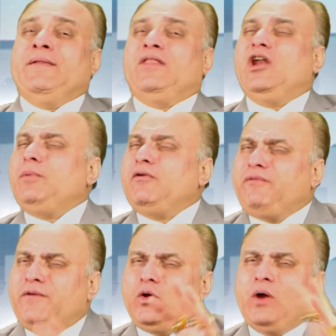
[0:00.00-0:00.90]
There will be
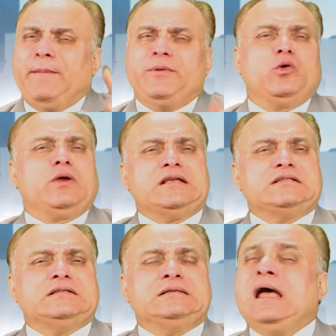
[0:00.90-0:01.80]
few happy
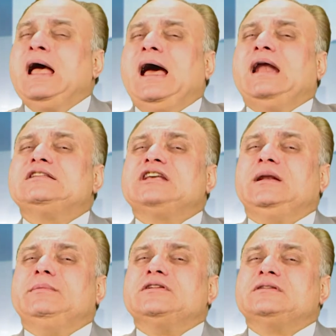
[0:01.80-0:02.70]
occasions and
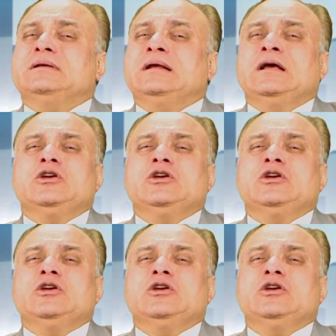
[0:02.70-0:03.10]
celebration.